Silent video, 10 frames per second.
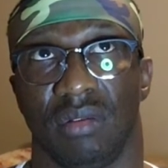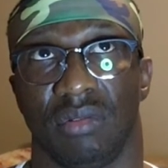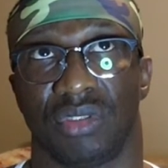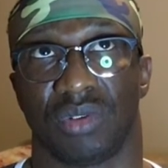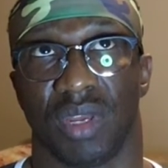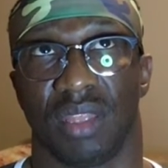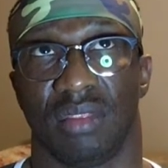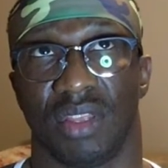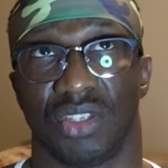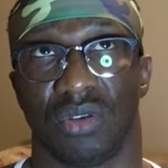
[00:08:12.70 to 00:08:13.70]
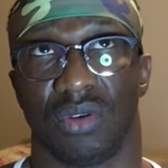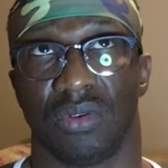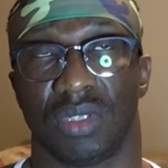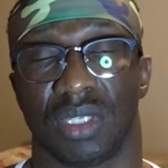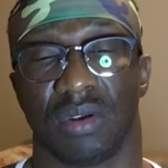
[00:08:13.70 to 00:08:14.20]
strength that you
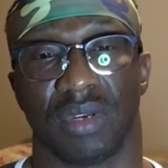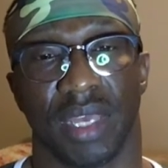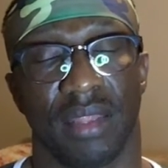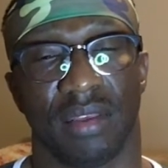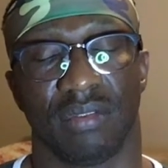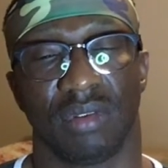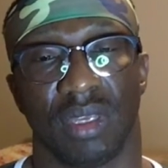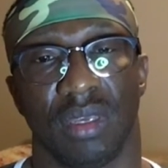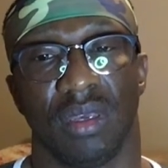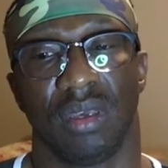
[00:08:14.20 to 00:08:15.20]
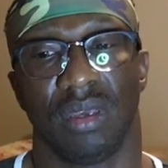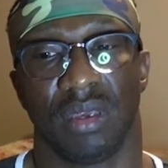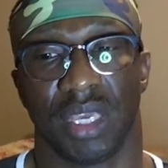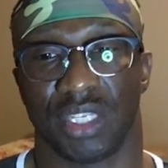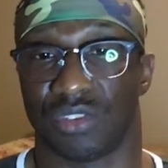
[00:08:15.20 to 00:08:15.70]
use in your deadlift
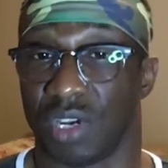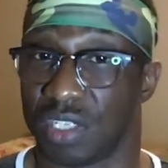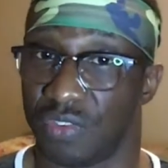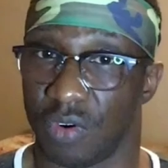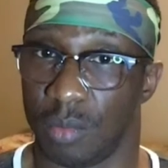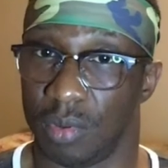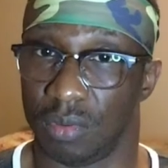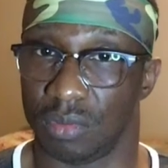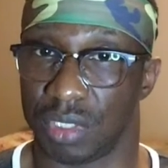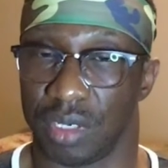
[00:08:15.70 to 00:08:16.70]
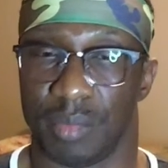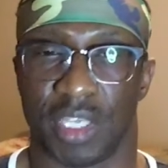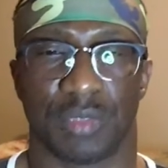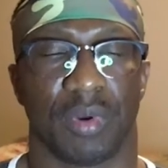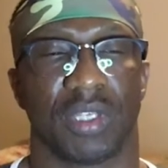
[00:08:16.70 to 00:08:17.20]
is transferable to your
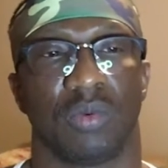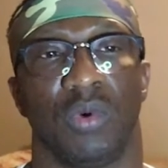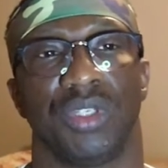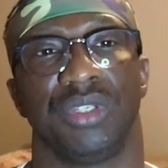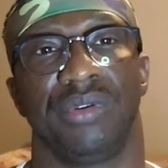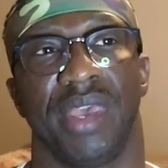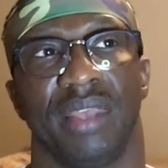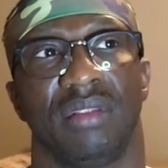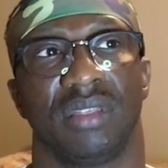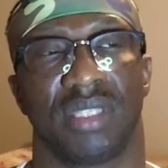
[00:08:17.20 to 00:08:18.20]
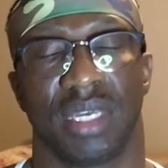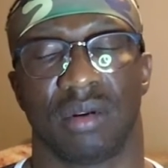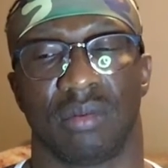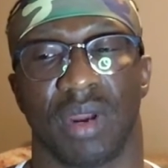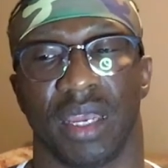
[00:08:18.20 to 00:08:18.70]
bench press once you get the
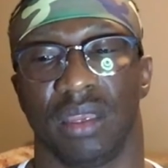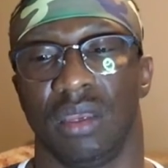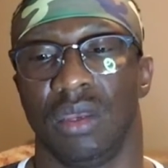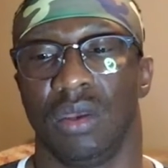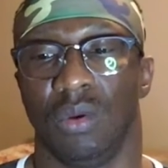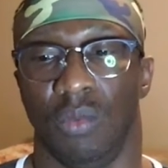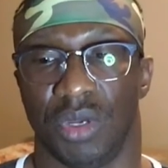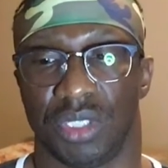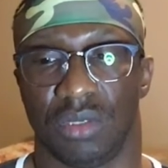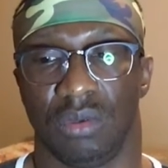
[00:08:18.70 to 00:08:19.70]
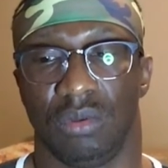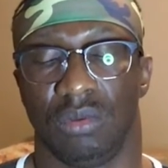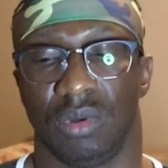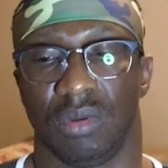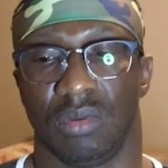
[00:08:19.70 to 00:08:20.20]
setup right. Once you
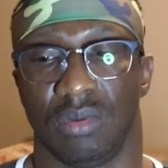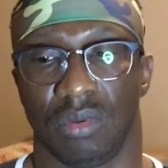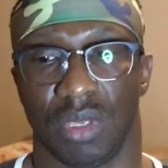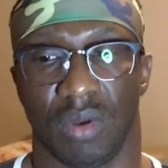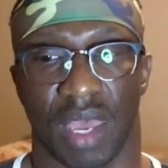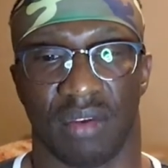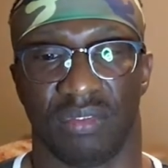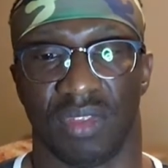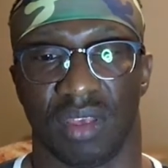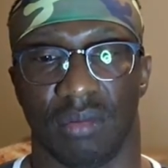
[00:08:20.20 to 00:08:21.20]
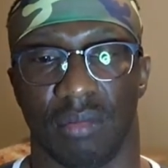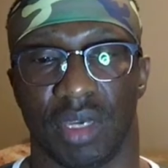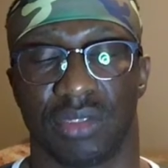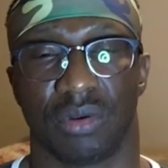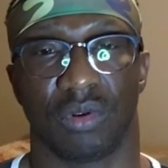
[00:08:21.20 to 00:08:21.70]
have the
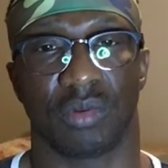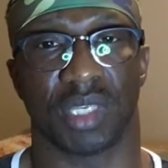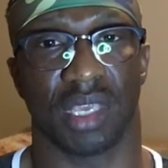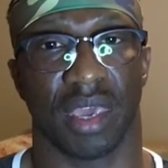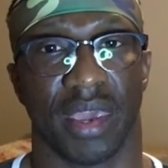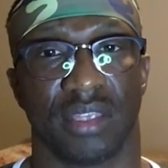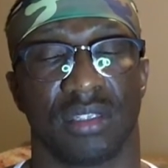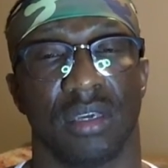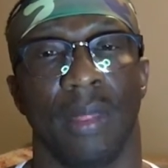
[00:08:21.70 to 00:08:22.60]
muscle groups engaged,